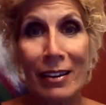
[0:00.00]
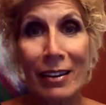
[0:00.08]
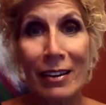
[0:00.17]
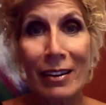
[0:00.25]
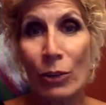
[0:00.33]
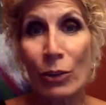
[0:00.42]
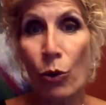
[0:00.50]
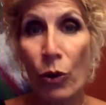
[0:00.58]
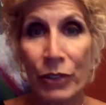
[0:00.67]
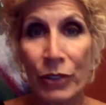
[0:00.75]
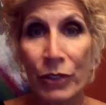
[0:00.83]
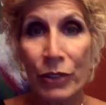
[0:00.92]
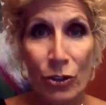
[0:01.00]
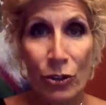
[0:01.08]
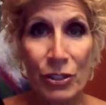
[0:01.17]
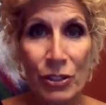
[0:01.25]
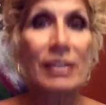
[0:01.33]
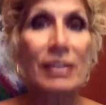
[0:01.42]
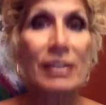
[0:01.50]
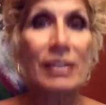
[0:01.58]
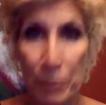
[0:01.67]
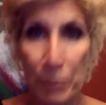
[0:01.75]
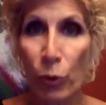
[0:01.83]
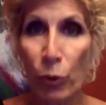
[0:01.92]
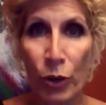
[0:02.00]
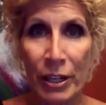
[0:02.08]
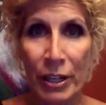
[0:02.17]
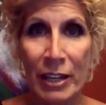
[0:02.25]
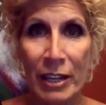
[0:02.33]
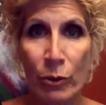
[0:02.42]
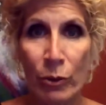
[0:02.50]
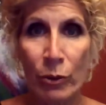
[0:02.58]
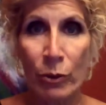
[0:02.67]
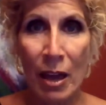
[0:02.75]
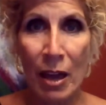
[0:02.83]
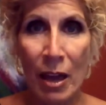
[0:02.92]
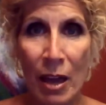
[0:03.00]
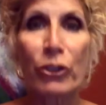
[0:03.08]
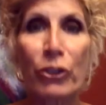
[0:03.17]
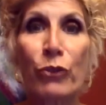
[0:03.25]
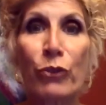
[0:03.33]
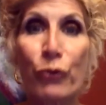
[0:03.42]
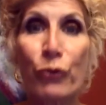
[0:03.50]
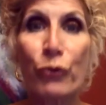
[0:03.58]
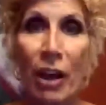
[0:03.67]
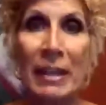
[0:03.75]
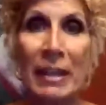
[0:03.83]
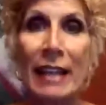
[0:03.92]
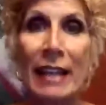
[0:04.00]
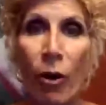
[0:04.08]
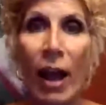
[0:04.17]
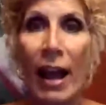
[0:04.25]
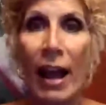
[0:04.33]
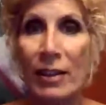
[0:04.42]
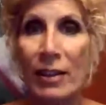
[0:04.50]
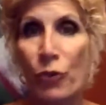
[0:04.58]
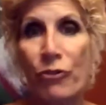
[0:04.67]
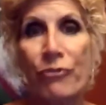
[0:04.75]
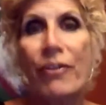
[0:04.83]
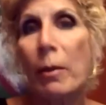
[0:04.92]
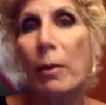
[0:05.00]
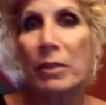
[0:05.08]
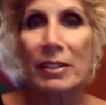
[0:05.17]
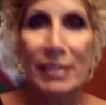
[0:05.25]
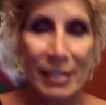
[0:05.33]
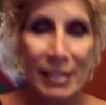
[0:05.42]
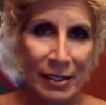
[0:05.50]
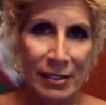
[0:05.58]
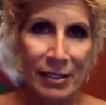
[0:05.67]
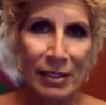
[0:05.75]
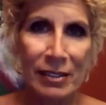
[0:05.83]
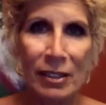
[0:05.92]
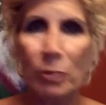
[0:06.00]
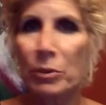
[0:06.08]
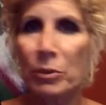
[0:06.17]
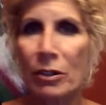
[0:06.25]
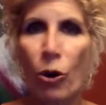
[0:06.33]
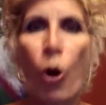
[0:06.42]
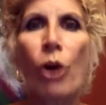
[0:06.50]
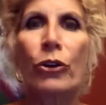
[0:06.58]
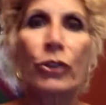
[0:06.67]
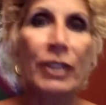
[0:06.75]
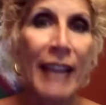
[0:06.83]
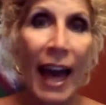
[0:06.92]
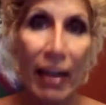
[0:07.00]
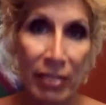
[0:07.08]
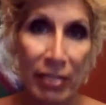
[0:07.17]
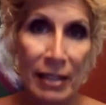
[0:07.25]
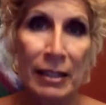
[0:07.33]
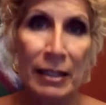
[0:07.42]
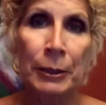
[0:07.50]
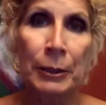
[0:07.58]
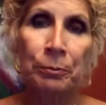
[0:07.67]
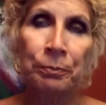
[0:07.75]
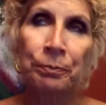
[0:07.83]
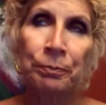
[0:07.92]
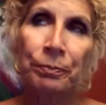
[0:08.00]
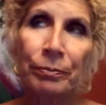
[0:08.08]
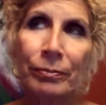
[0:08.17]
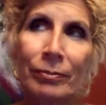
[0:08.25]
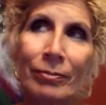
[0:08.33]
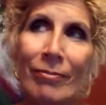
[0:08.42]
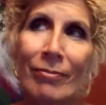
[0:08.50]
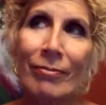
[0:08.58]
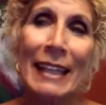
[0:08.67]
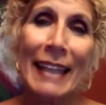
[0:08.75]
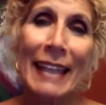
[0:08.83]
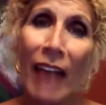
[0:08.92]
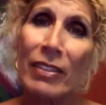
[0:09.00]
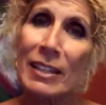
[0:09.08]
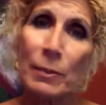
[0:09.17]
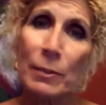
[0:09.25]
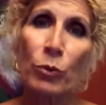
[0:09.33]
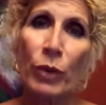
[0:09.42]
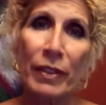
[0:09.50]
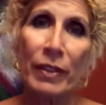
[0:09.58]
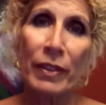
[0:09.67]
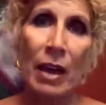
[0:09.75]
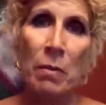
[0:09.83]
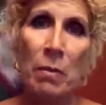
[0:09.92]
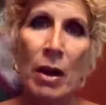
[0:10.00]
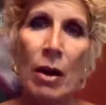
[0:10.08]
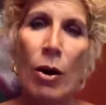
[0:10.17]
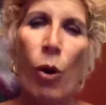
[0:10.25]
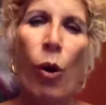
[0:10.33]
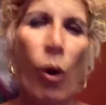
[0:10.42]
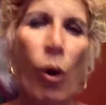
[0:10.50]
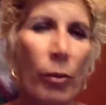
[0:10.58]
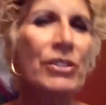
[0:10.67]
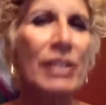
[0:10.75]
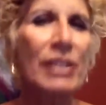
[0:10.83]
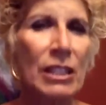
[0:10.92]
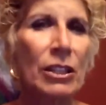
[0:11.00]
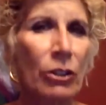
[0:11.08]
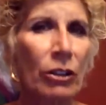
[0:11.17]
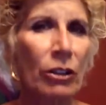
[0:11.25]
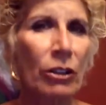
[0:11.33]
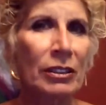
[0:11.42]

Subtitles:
in all these years, he's got people working with him, but for the first time, he now has a fabulous assistant, and I'm going to call her Kathy. And Kathy's been with him almost a year,